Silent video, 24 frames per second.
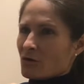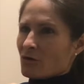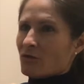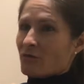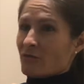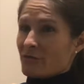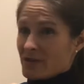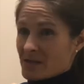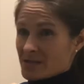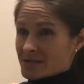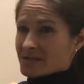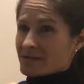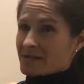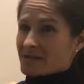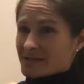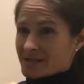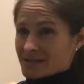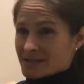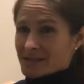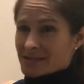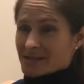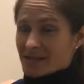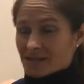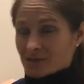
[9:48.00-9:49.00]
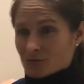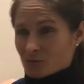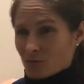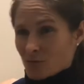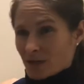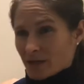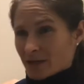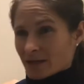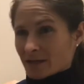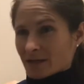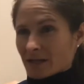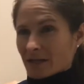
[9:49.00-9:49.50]
fizziness as
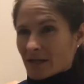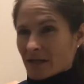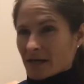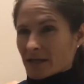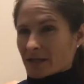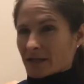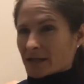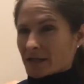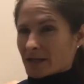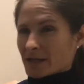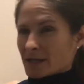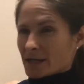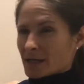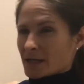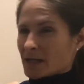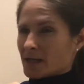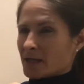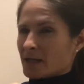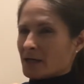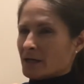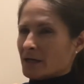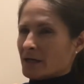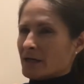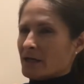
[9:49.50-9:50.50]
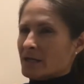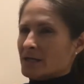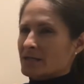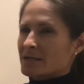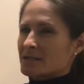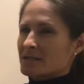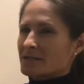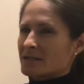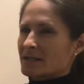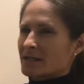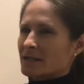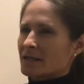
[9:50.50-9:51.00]
well, and it's
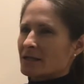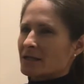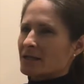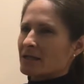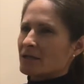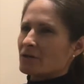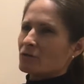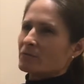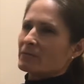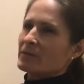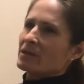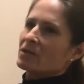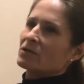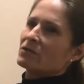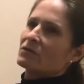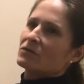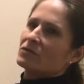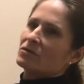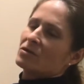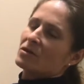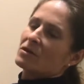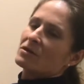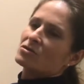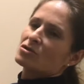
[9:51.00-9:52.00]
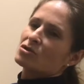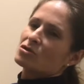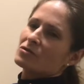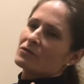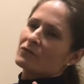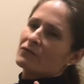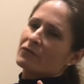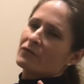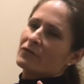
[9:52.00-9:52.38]
a little bit touch of